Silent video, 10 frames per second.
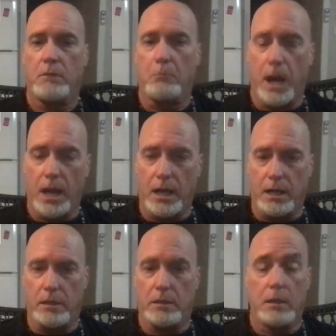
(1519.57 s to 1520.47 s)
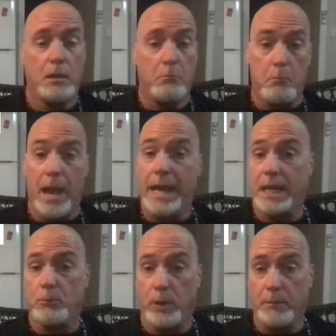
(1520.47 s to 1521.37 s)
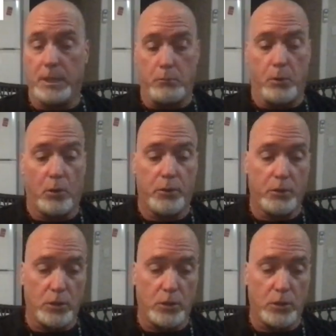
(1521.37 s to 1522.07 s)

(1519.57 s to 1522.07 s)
man. Men and women, both